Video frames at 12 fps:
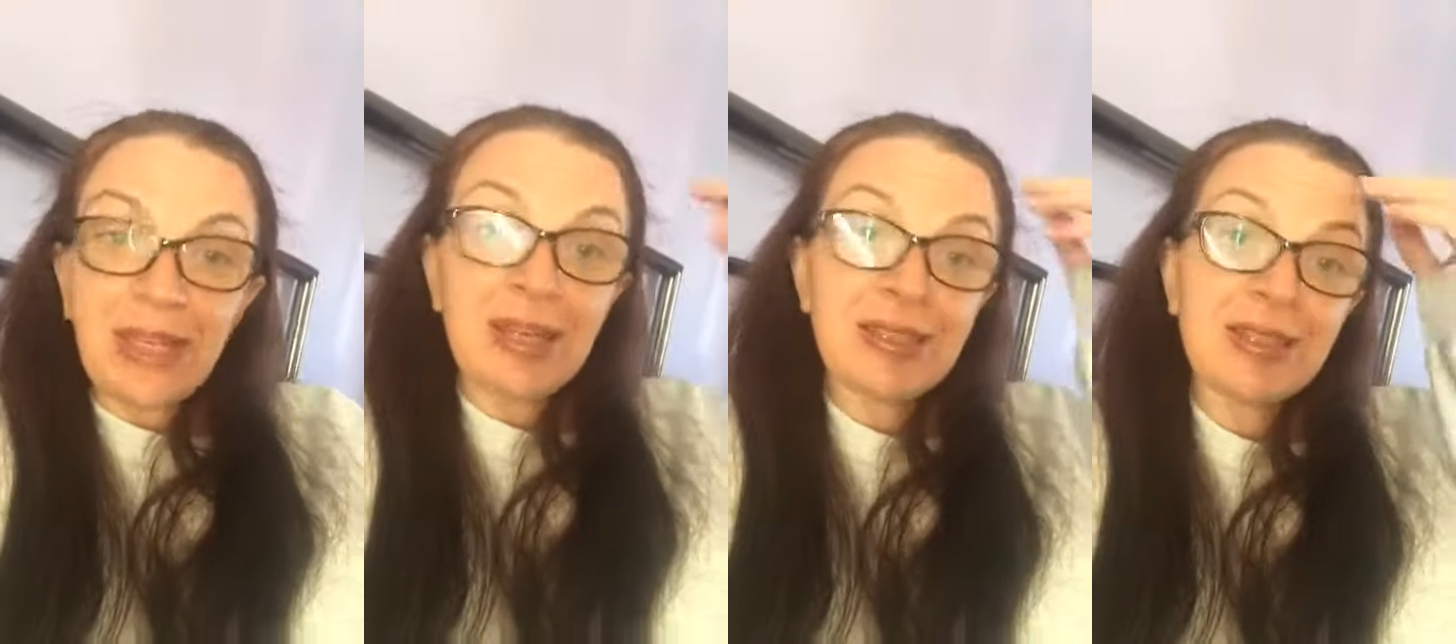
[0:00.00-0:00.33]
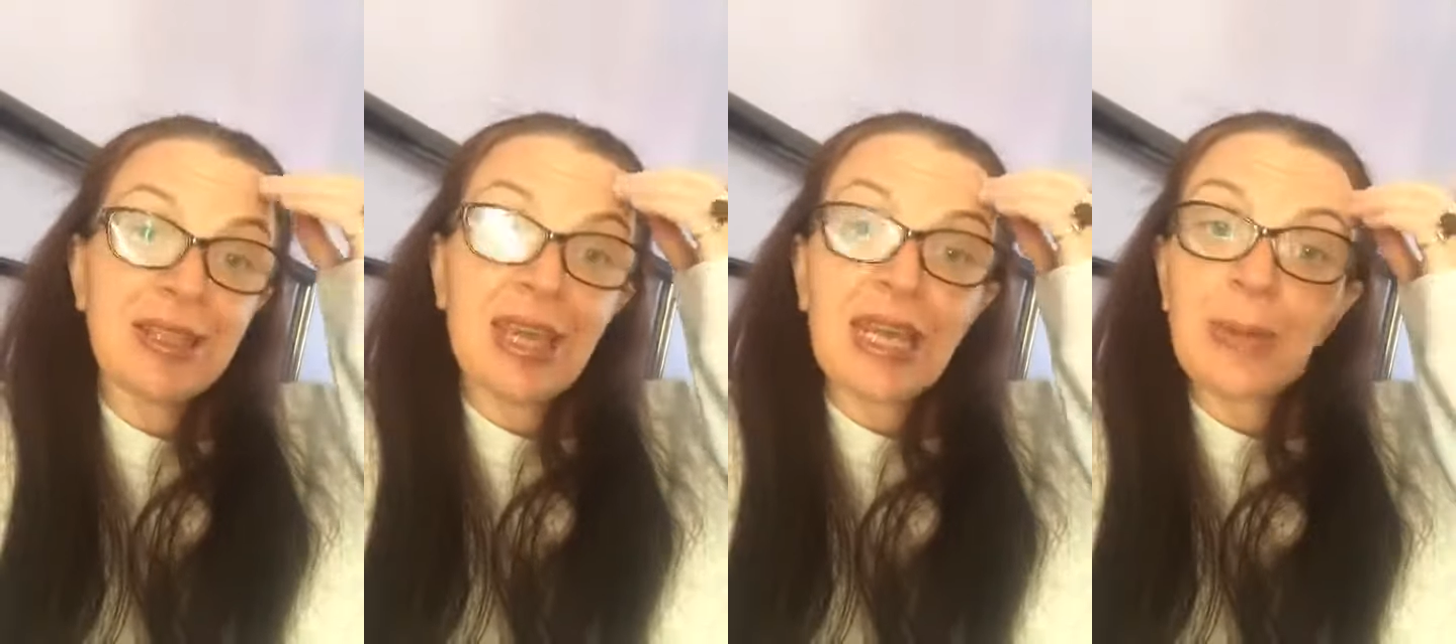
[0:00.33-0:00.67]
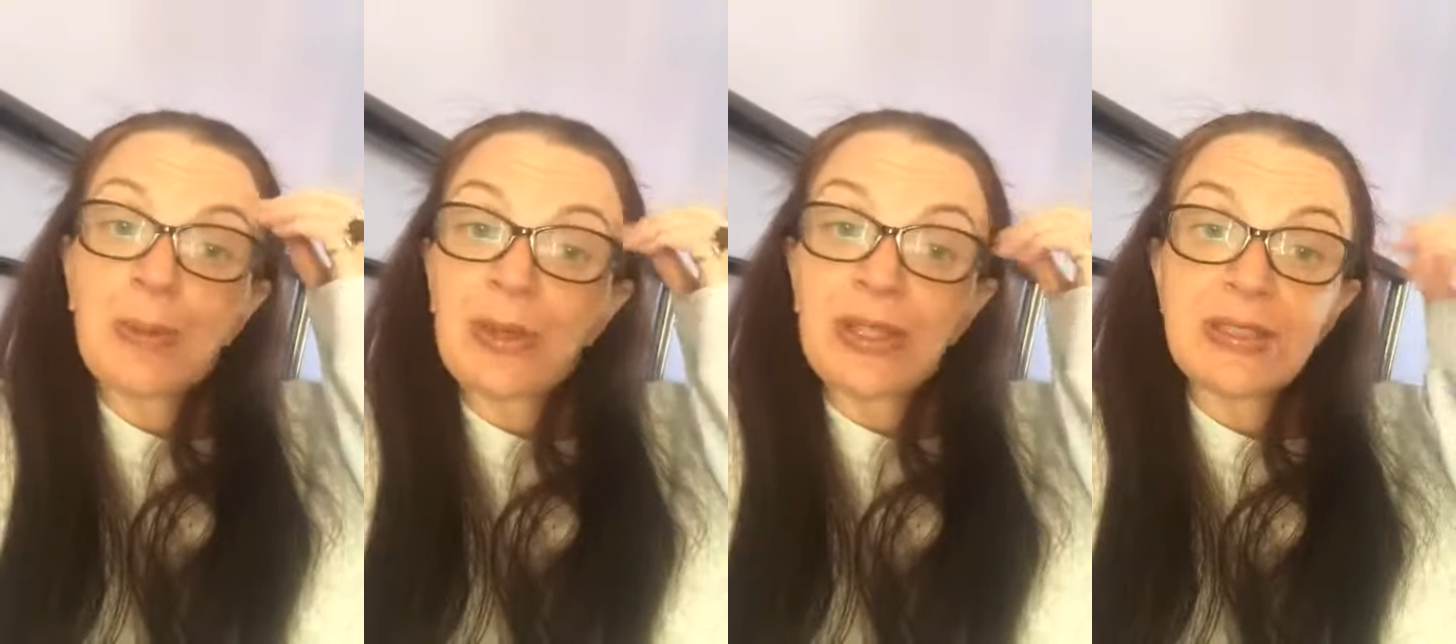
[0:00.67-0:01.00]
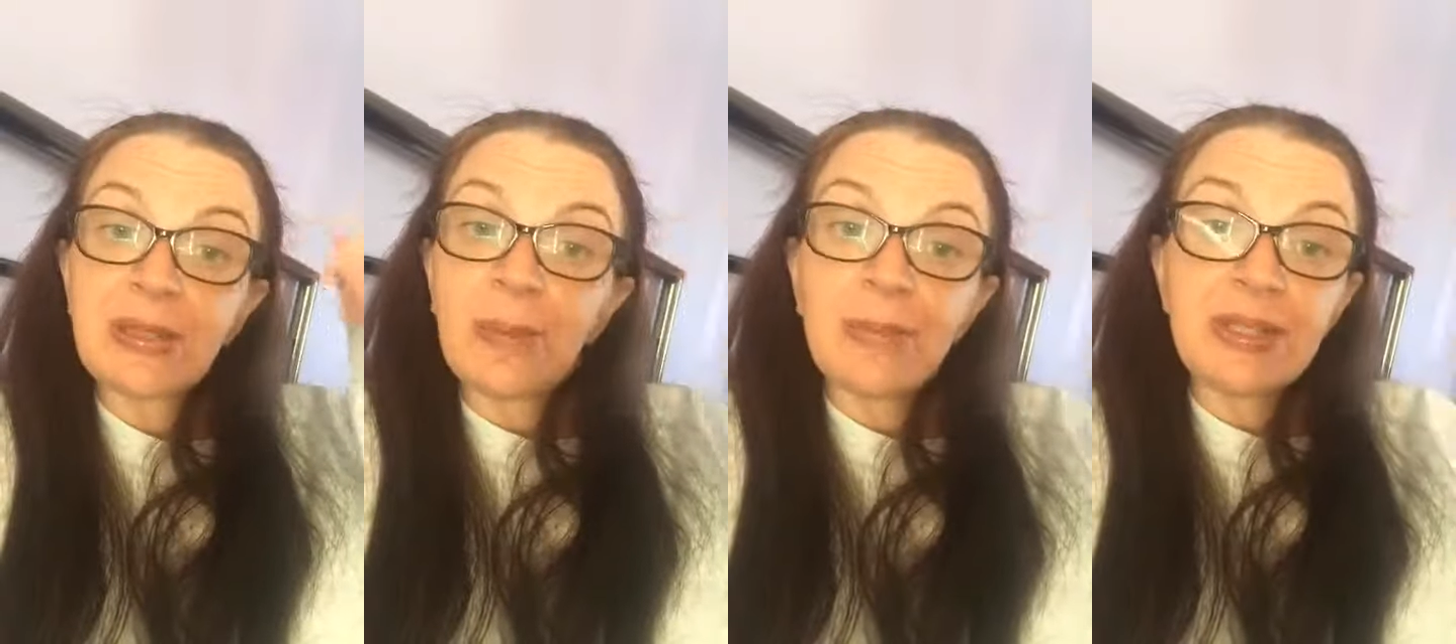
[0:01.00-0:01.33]
And it's the anybody,
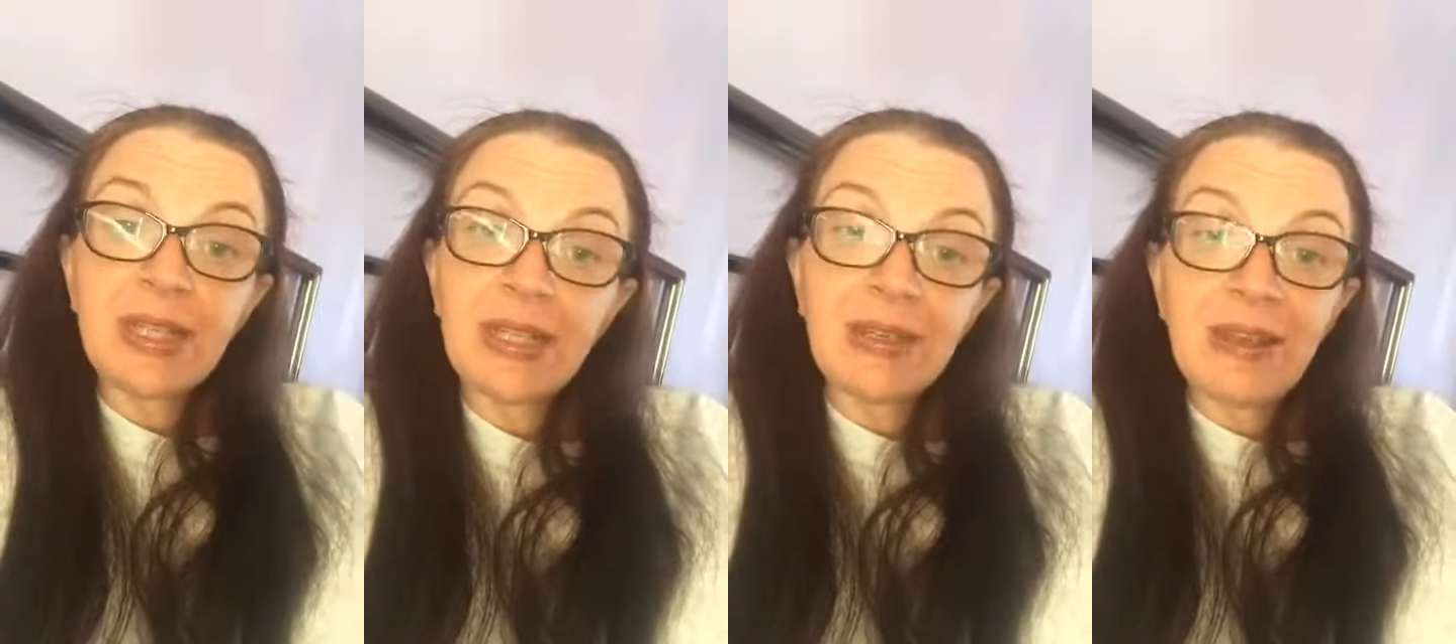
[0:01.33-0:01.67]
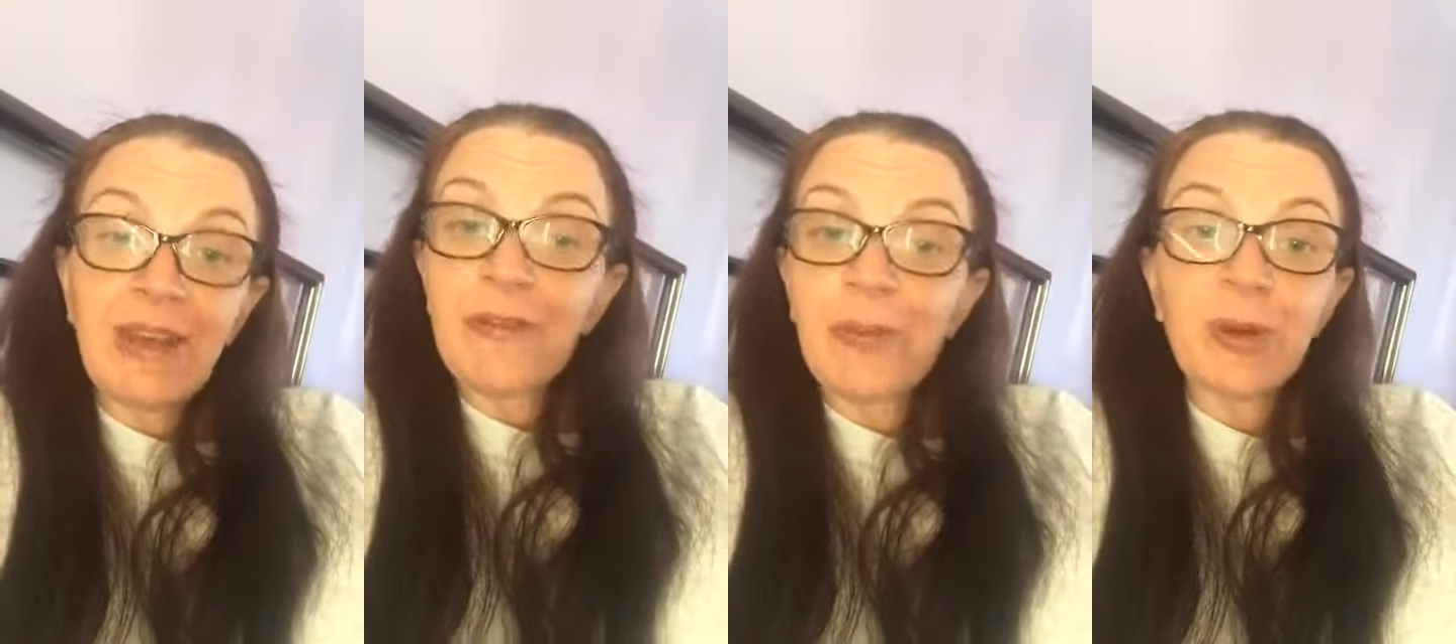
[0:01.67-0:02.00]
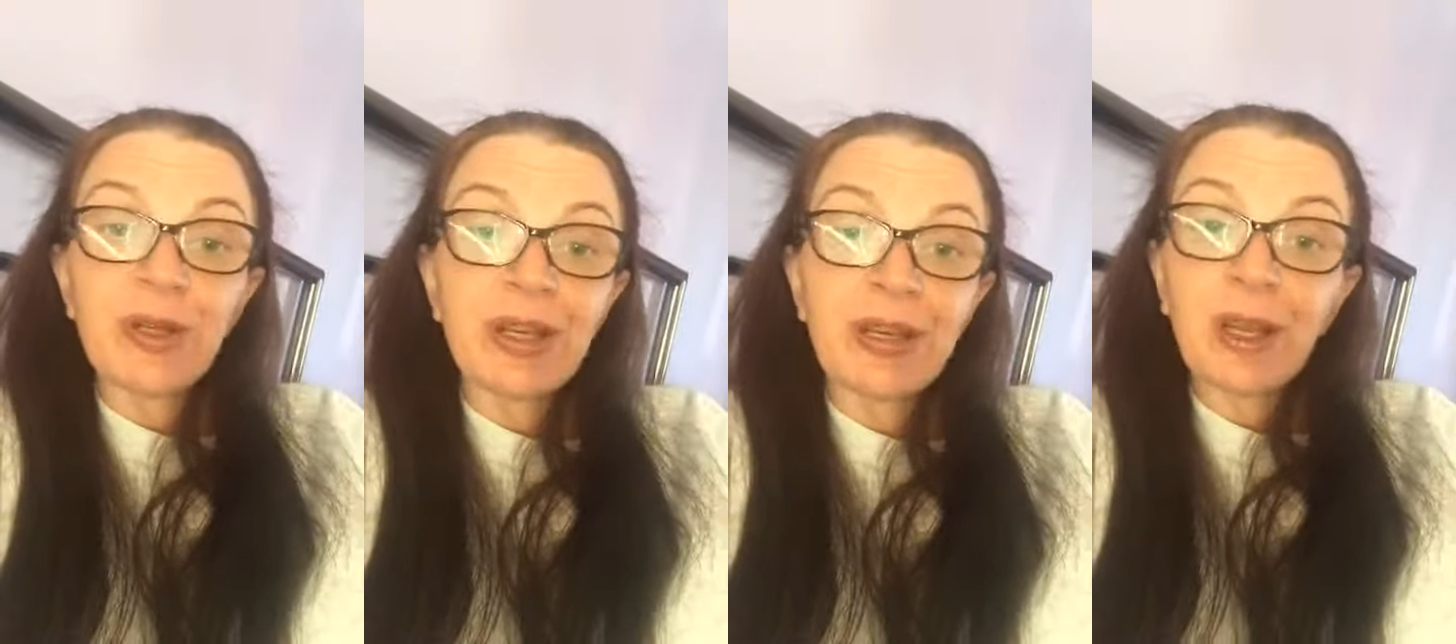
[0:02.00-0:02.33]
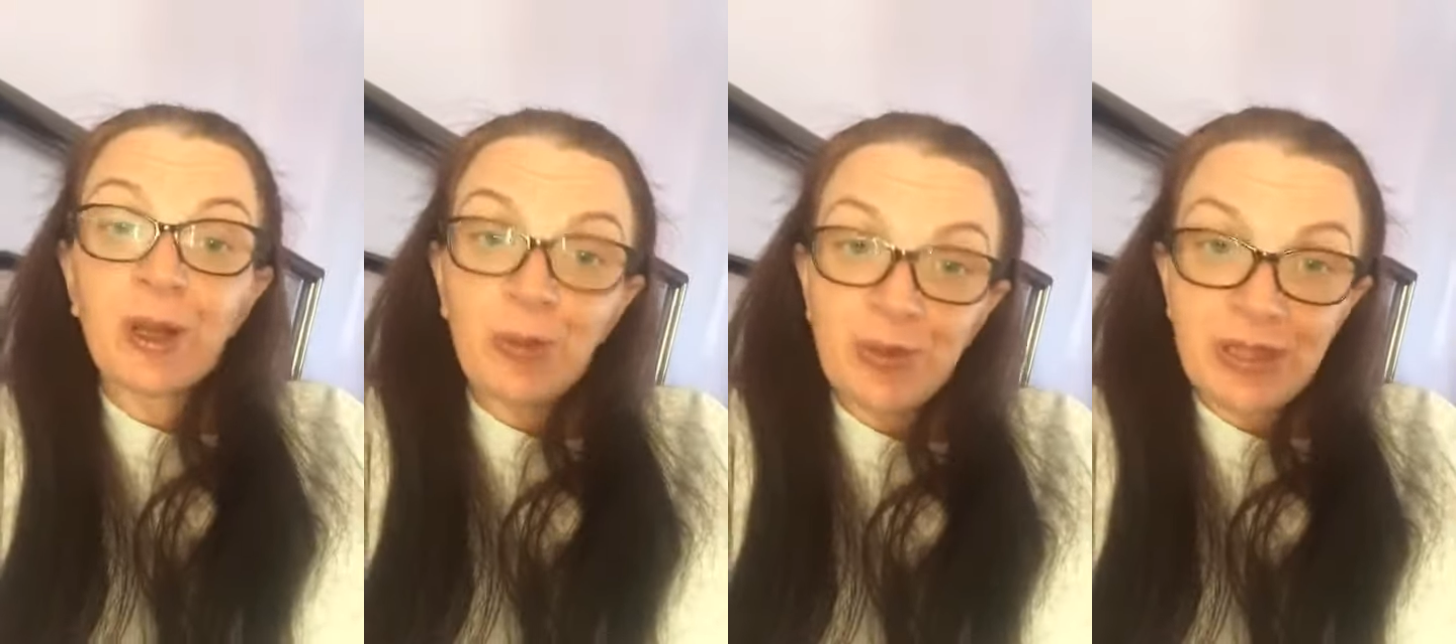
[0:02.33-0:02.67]
somebody, everybody, and
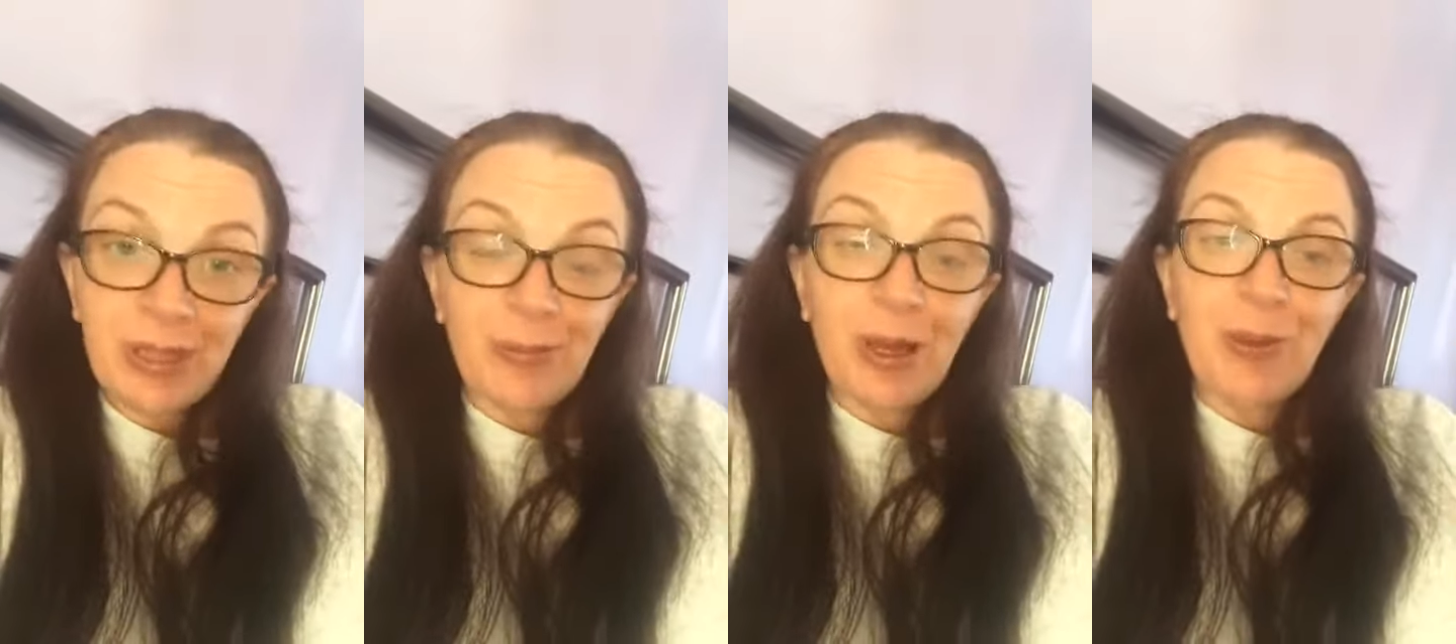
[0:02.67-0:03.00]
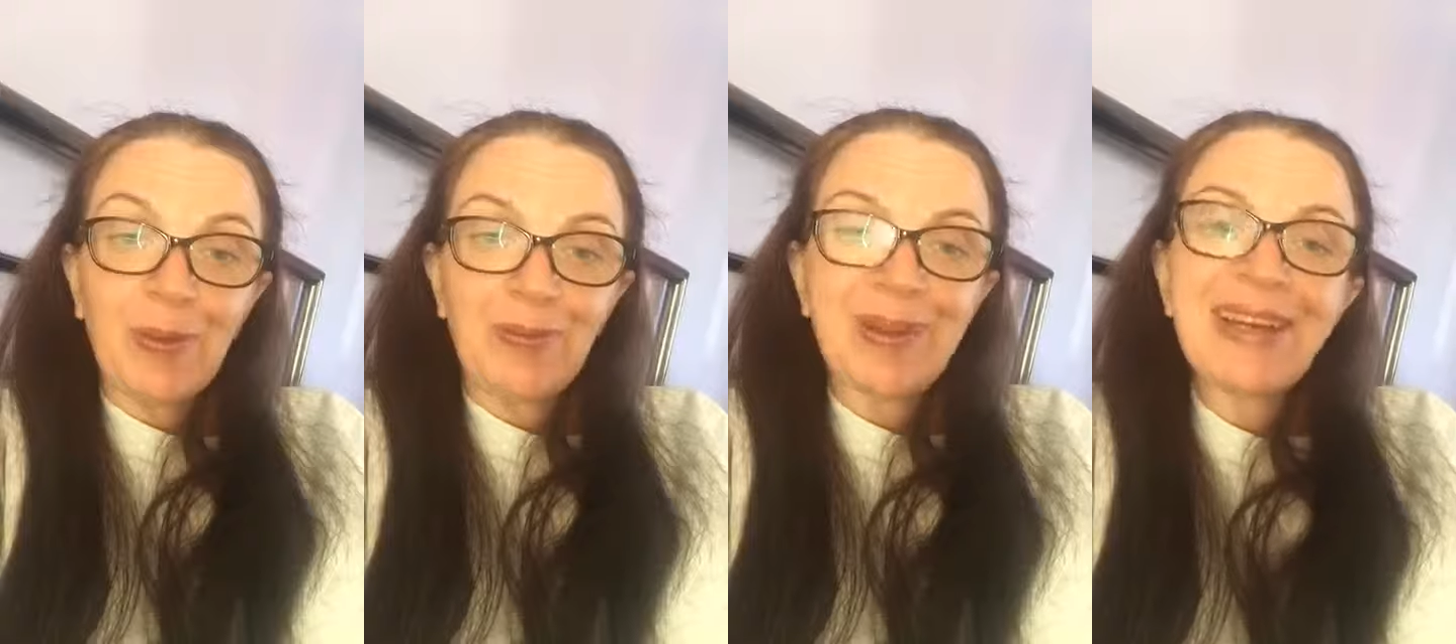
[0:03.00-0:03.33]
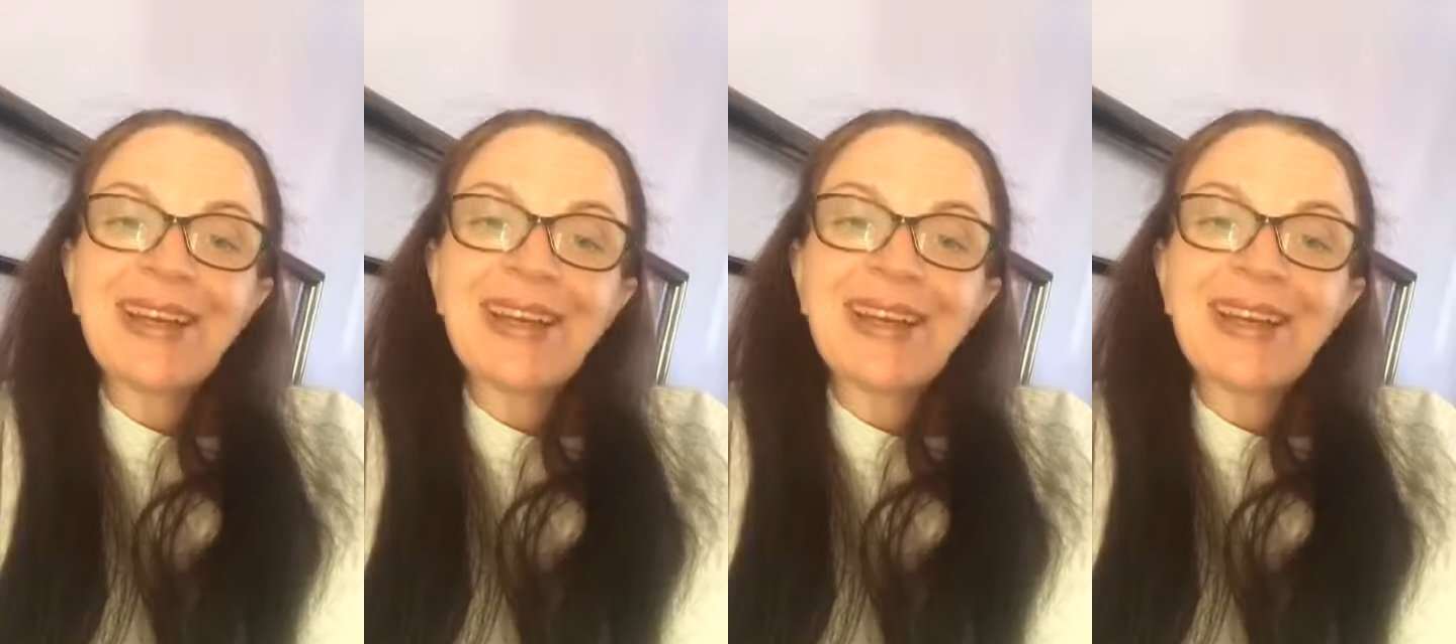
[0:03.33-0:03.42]
nobody poem.